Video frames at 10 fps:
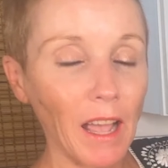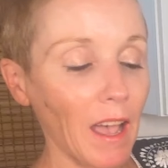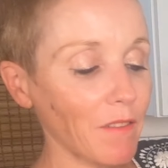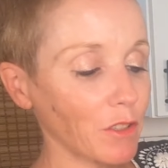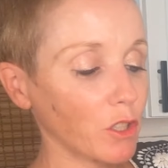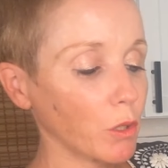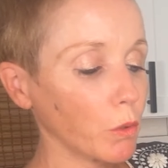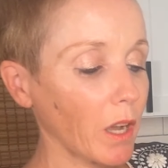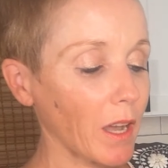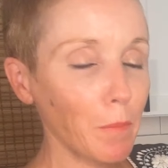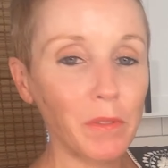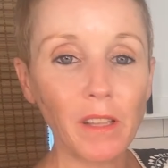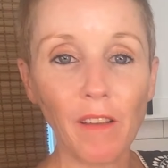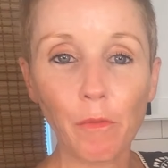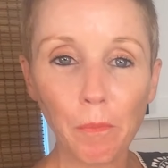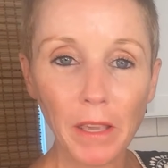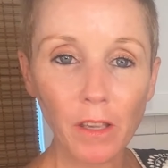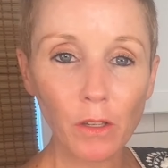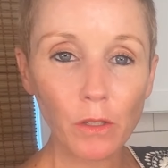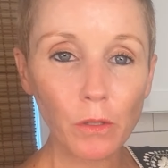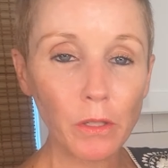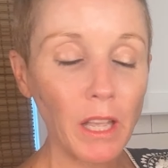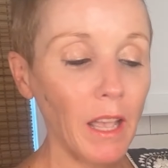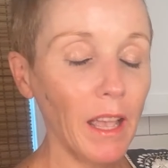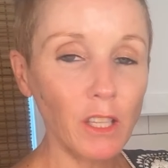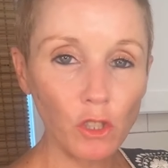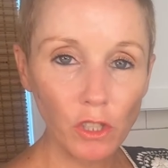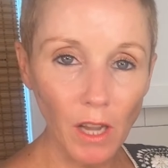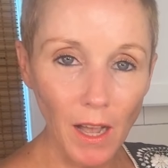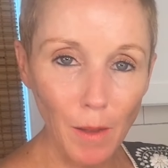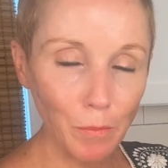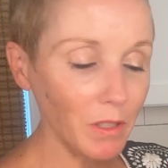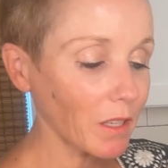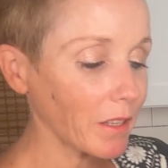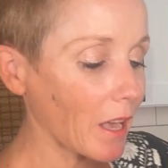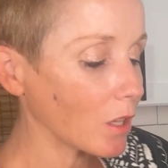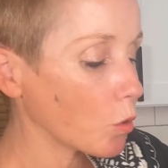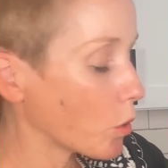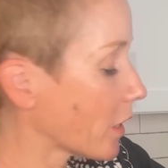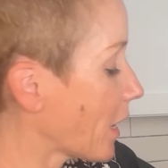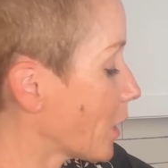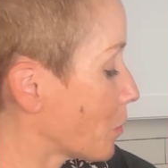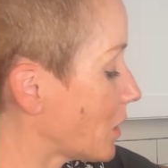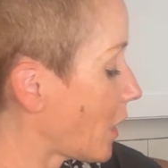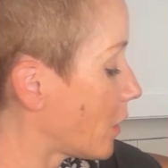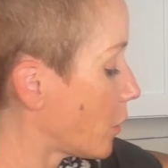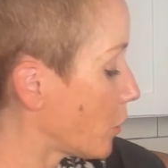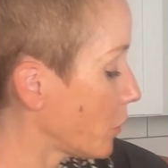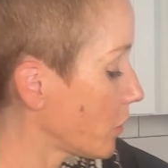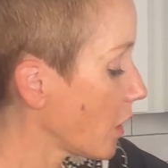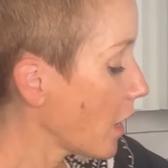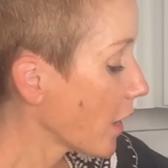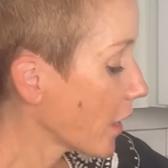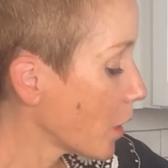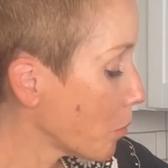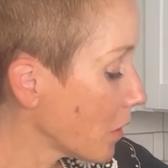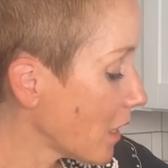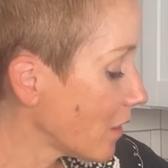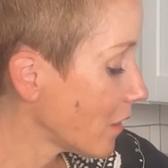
I have 2 cups of peeled and chopped yellow organic potatoes. Gonna place